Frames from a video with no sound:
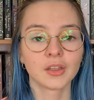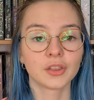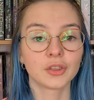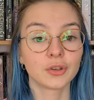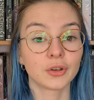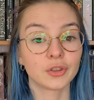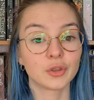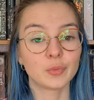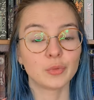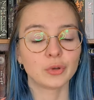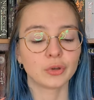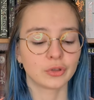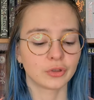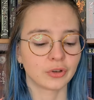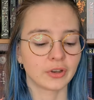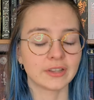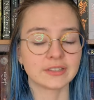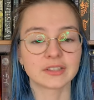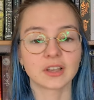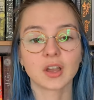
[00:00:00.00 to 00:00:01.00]
Throughout the book
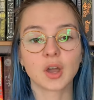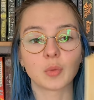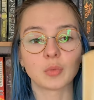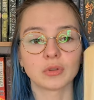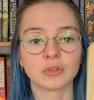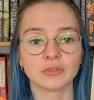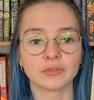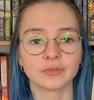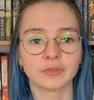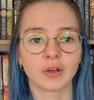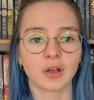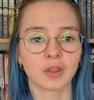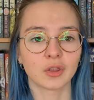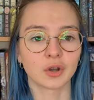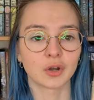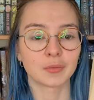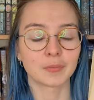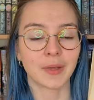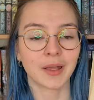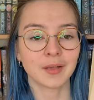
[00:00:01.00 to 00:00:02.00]
there is a couple of
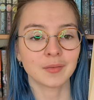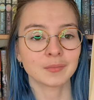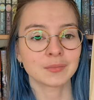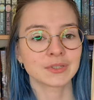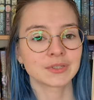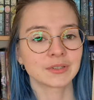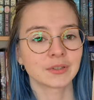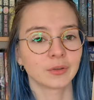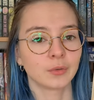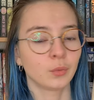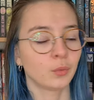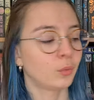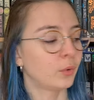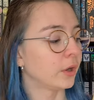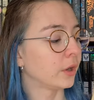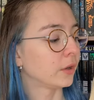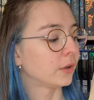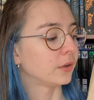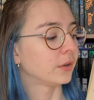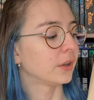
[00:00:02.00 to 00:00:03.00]
other maps
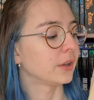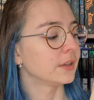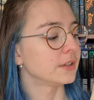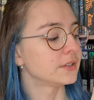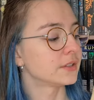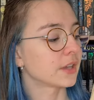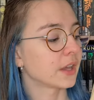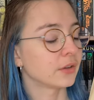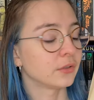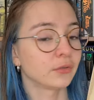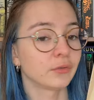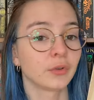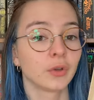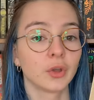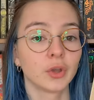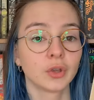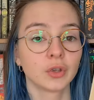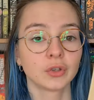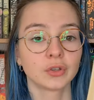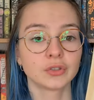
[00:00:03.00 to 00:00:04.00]
where it's kind of
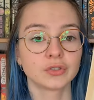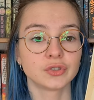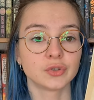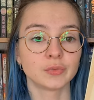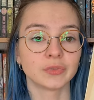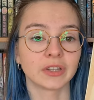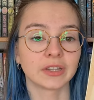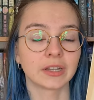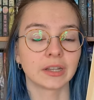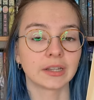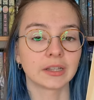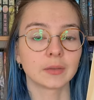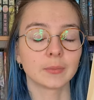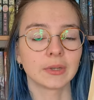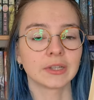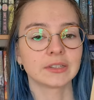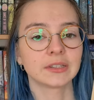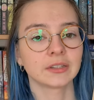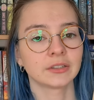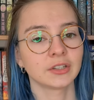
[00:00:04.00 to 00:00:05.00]
zoomed in a little
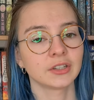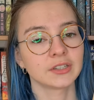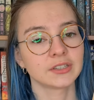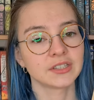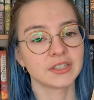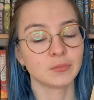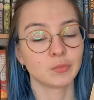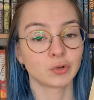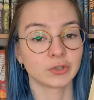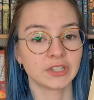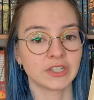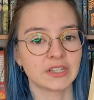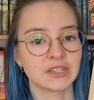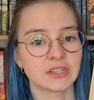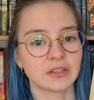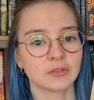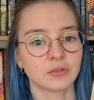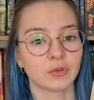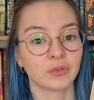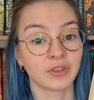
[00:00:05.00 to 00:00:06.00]
bit and you can see more
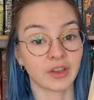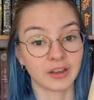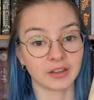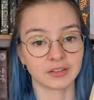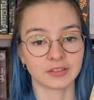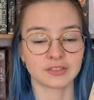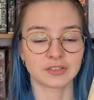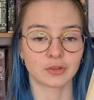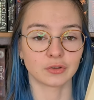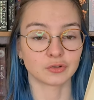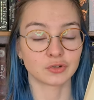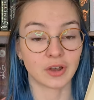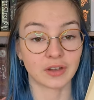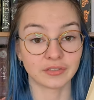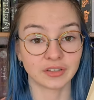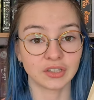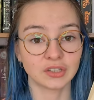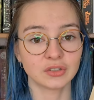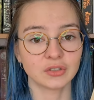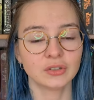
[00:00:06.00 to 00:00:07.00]
detail on the islands that they're
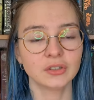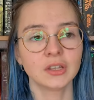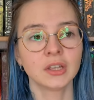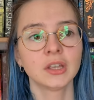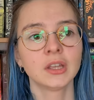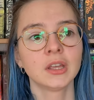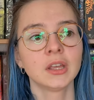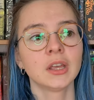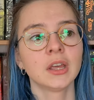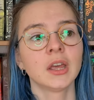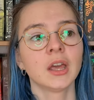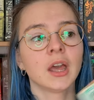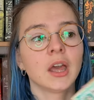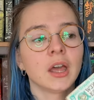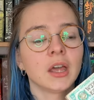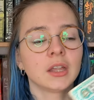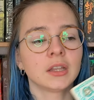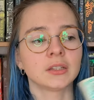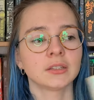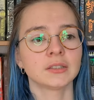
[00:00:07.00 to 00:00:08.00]
travelling to.
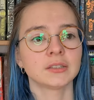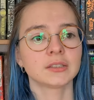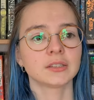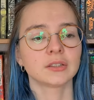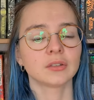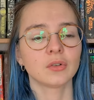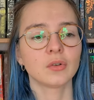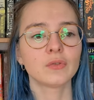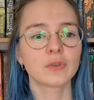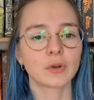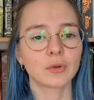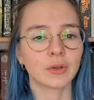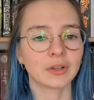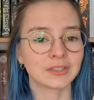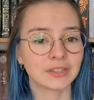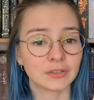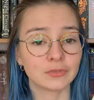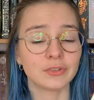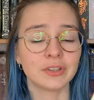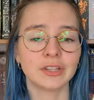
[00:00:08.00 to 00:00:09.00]
And overall I
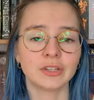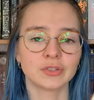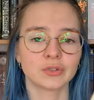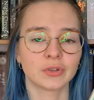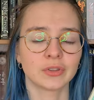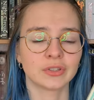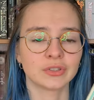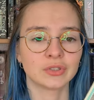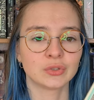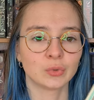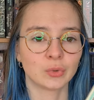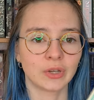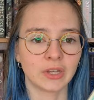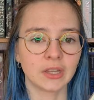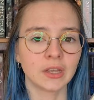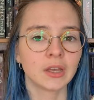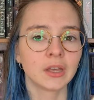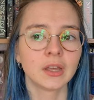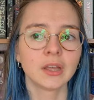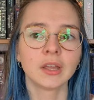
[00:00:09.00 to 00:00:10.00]
did really enjoy this
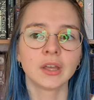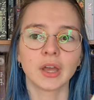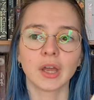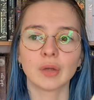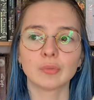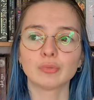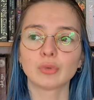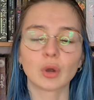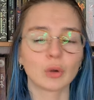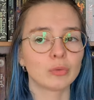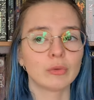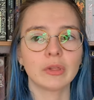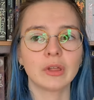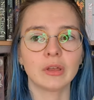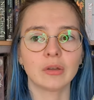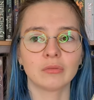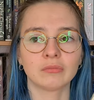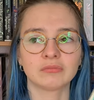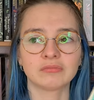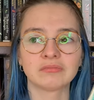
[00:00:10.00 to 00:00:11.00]
story. I'm
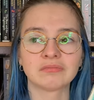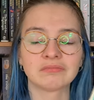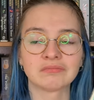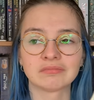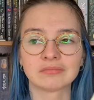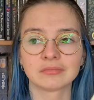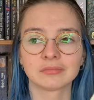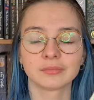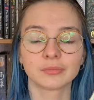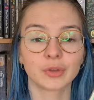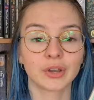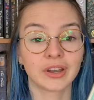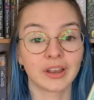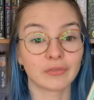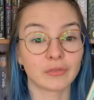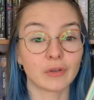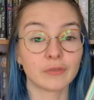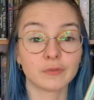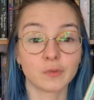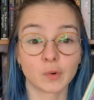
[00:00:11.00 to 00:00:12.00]
probably gonna
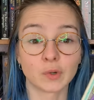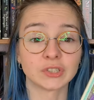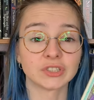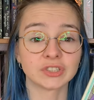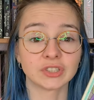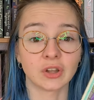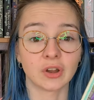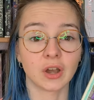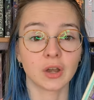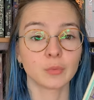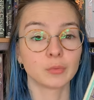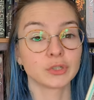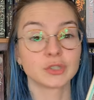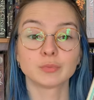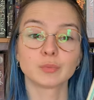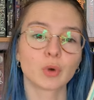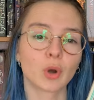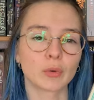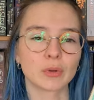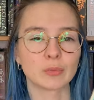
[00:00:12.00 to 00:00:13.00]
give it a 4-star, which
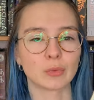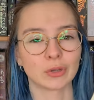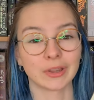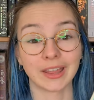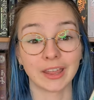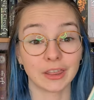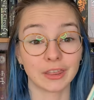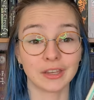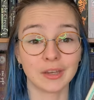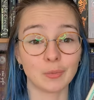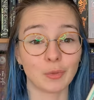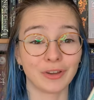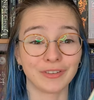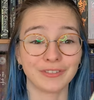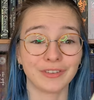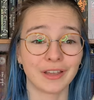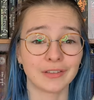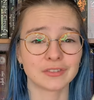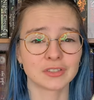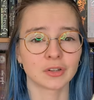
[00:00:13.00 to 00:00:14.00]
is probably more like a
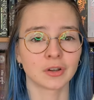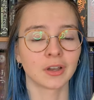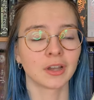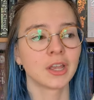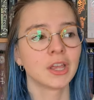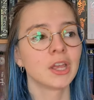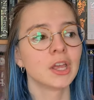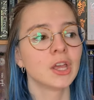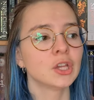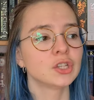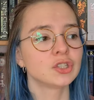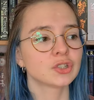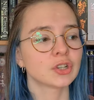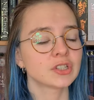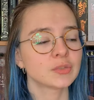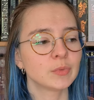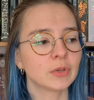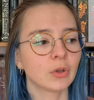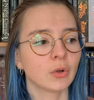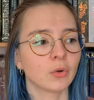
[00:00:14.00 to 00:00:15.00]
3.5-star,
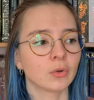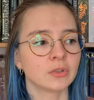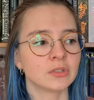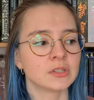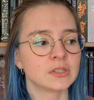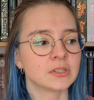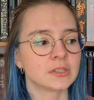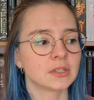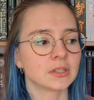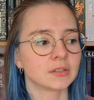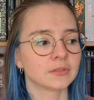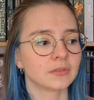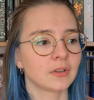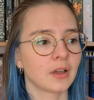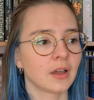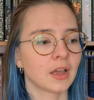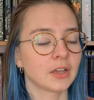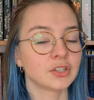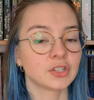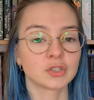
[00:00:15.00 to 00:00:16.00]
just because
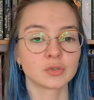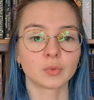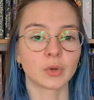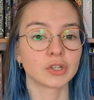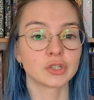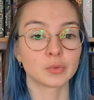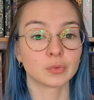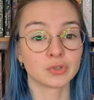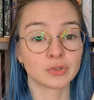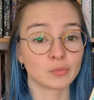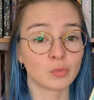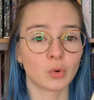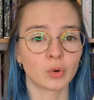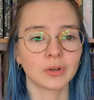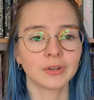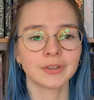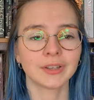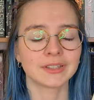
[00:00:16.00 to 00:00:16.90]
I just wish there was more.